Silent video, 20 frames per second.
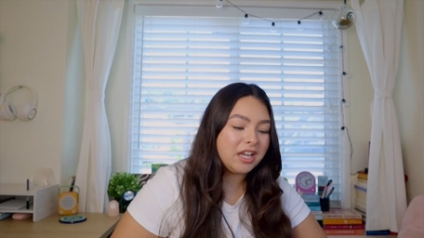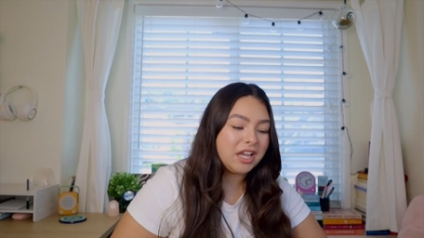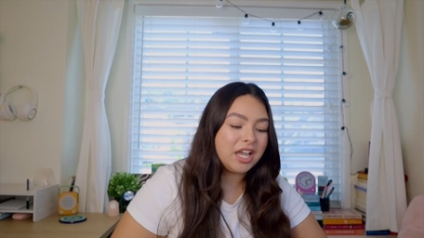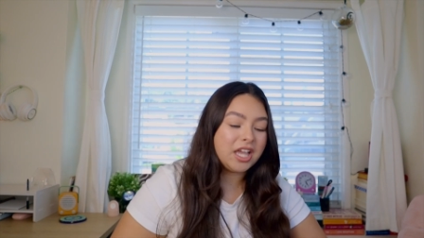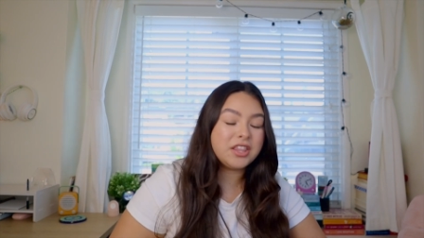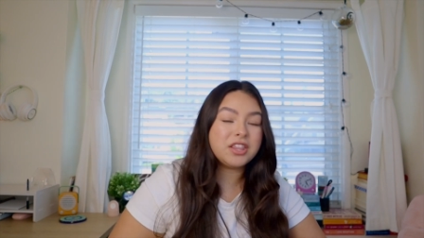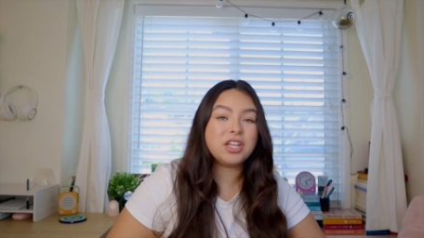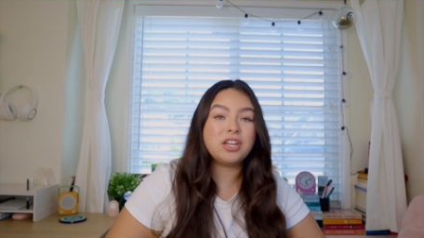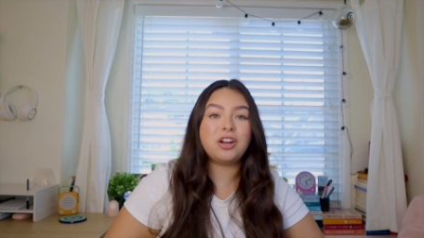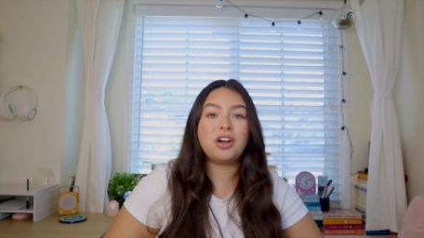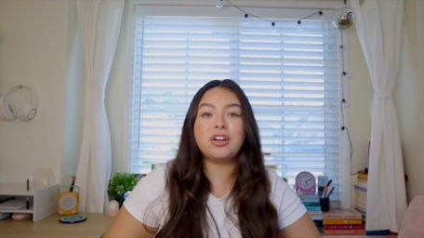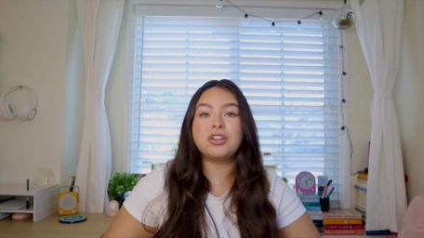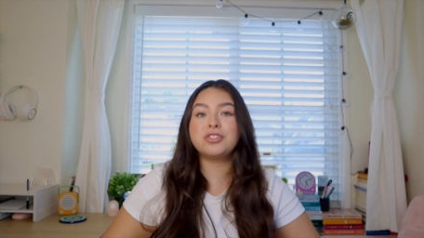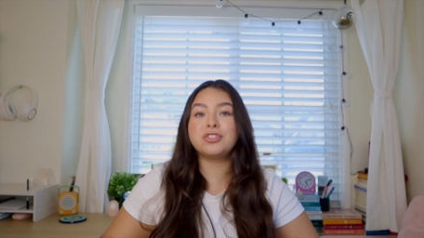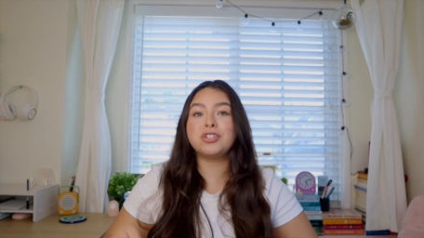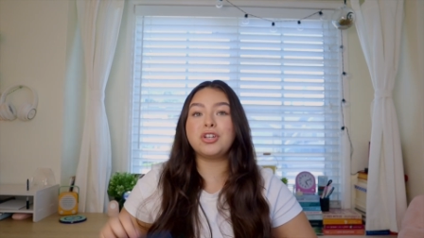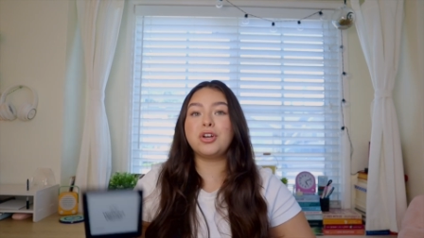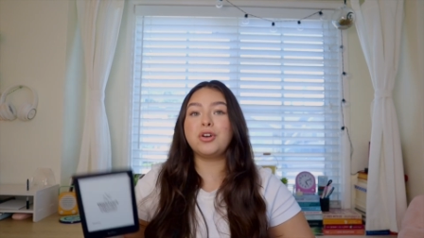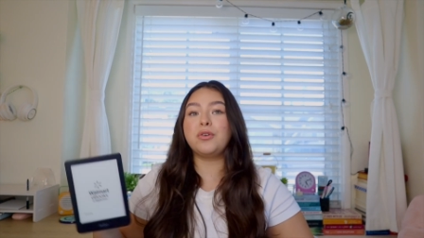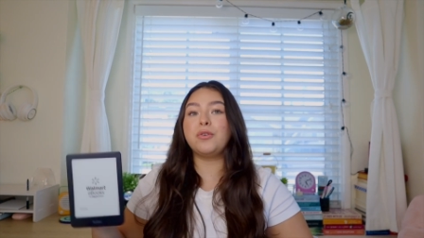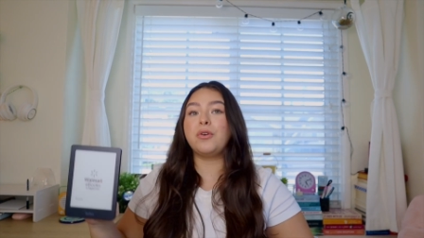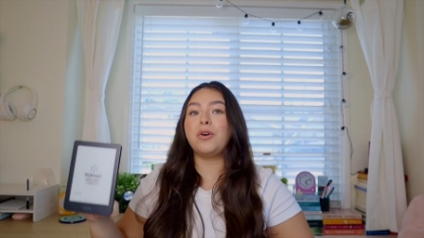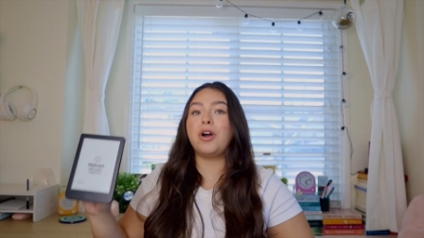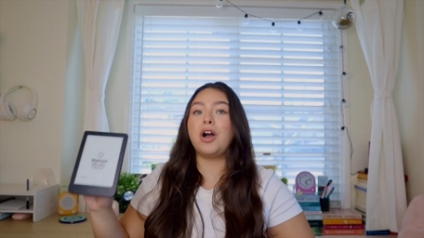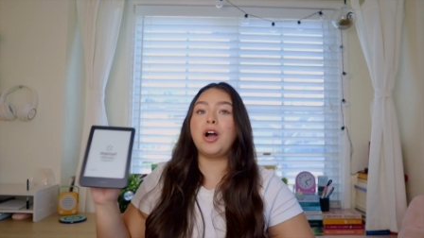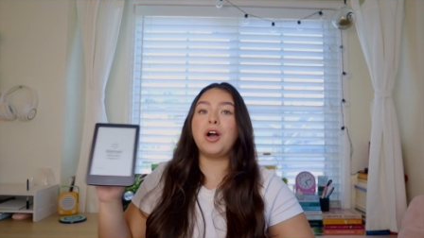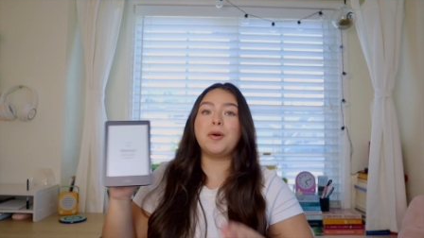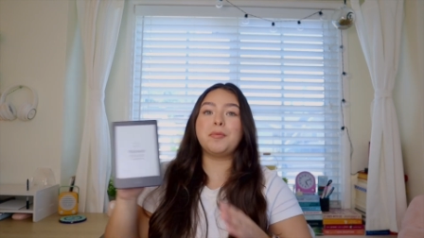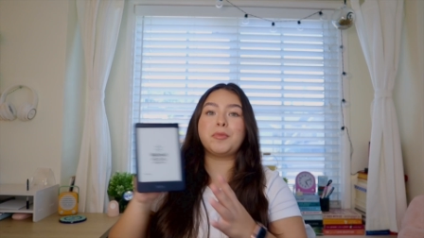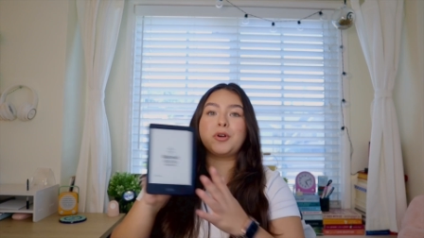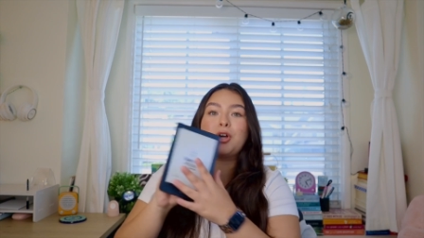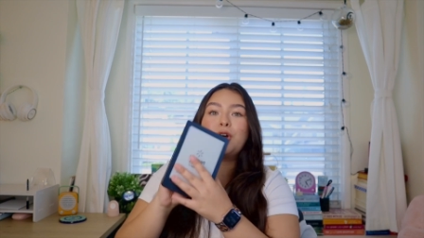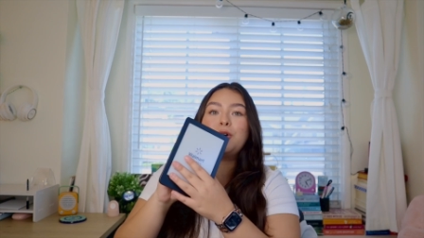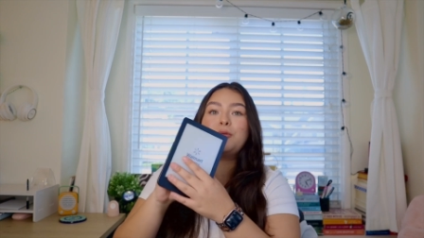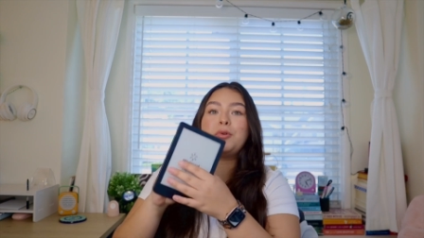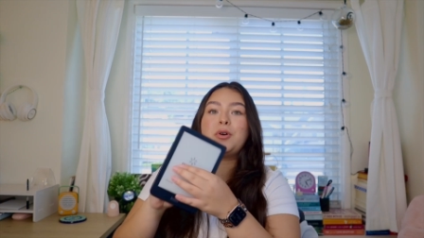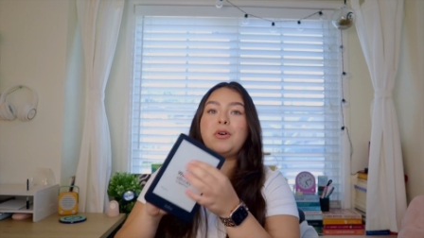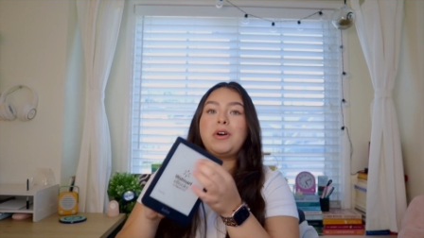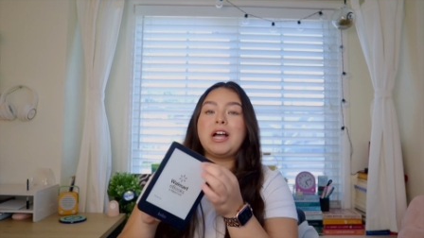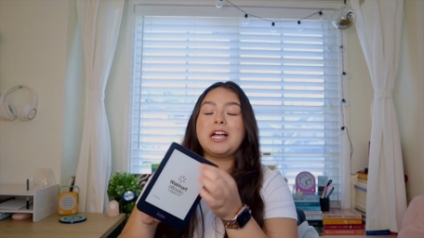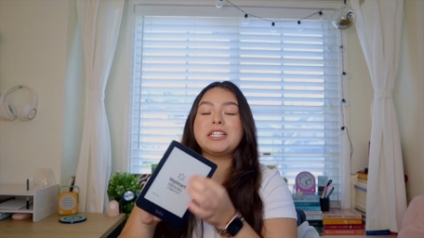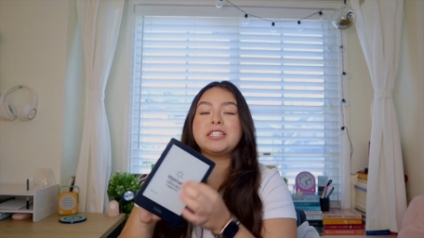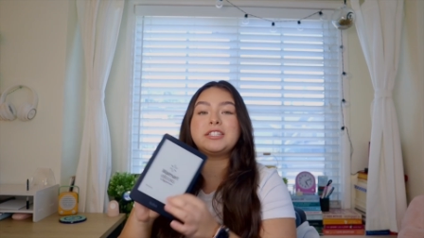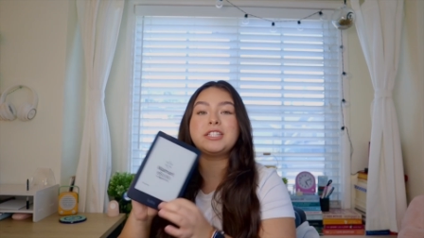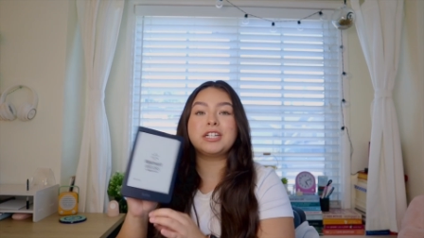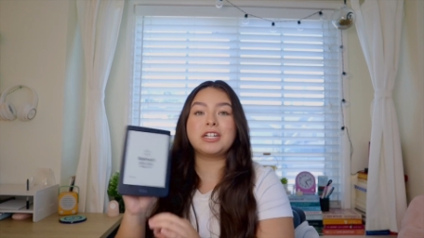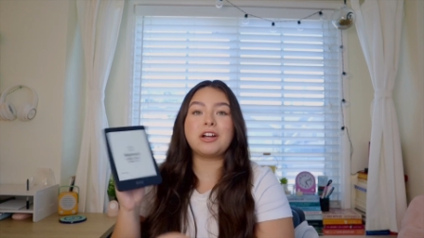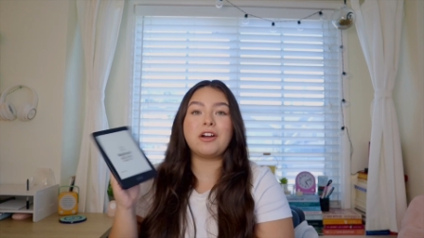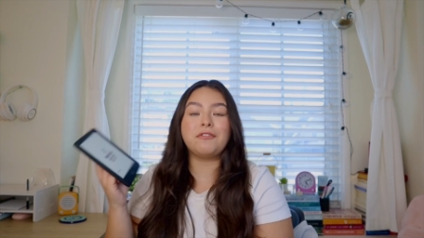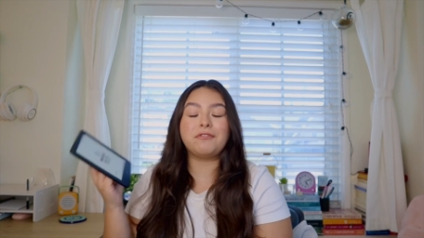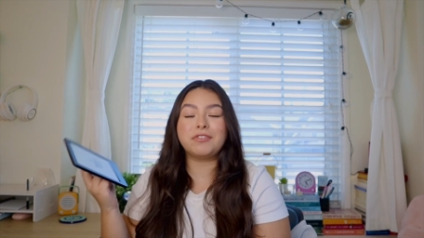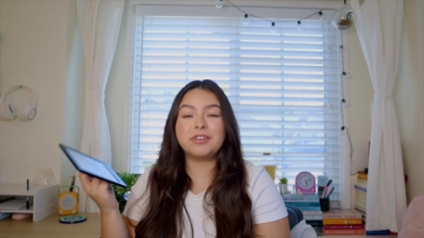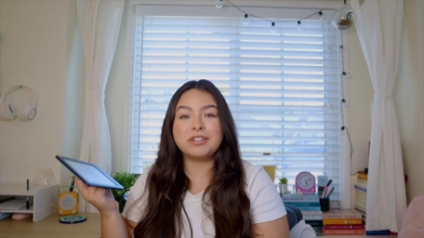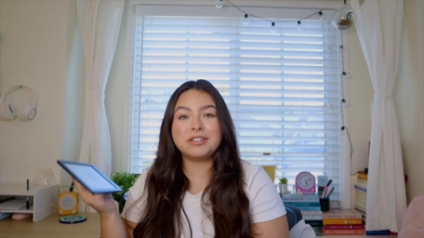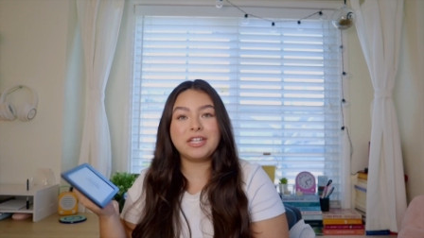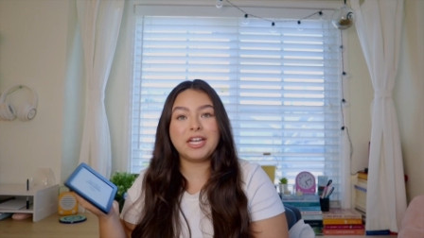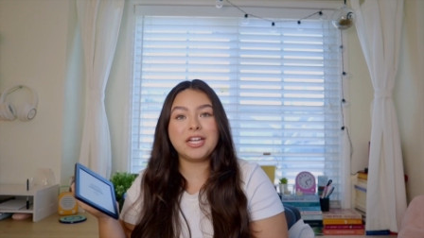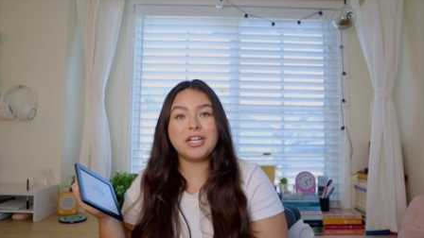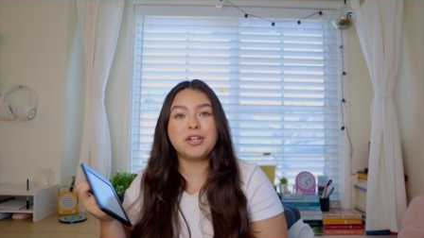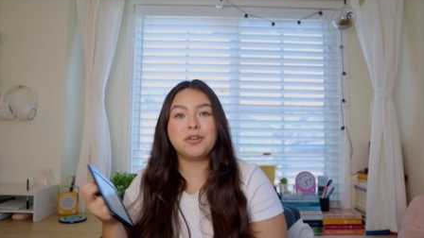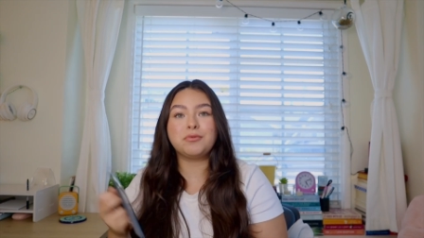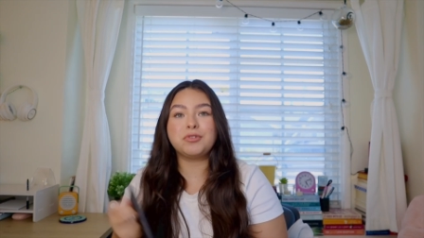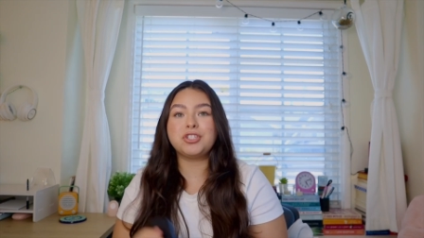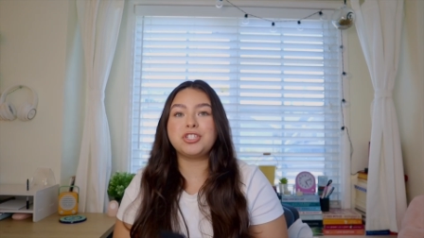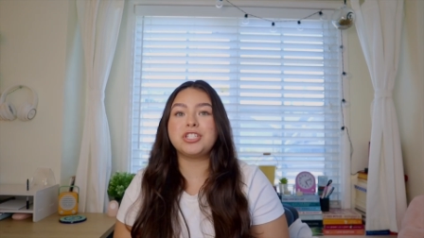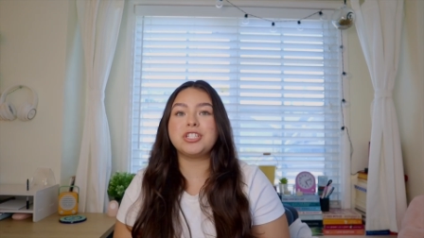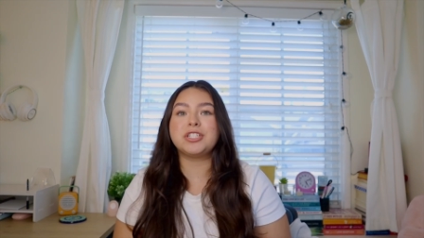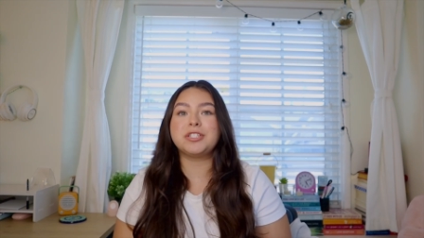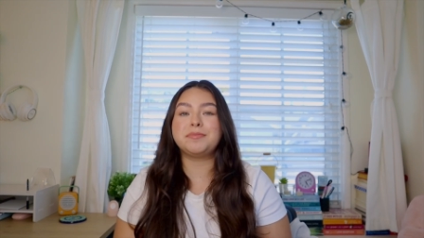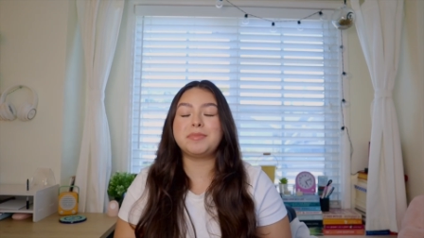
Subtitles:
And then also, Kobo has the comfort light, which is